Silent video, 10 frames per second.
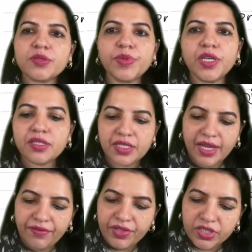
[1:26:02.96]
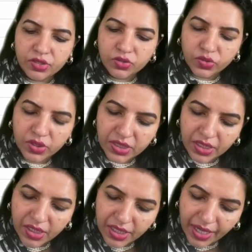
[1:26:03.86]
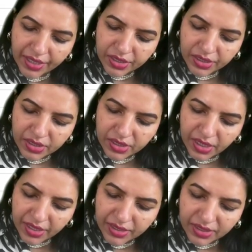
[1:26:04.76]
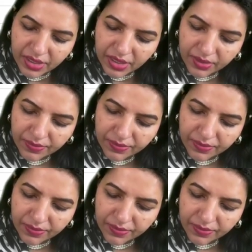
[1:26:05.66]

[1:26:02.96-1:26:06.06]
being scavenged. So this reaction is glycine